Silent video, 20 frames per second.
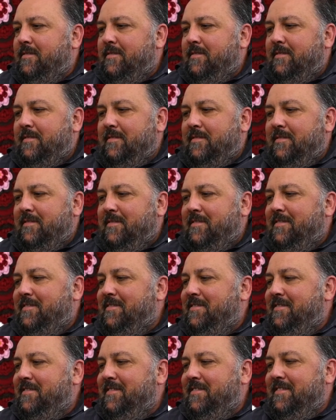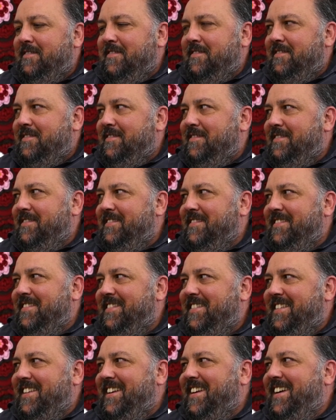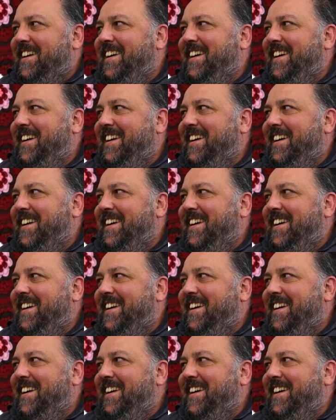[no speech]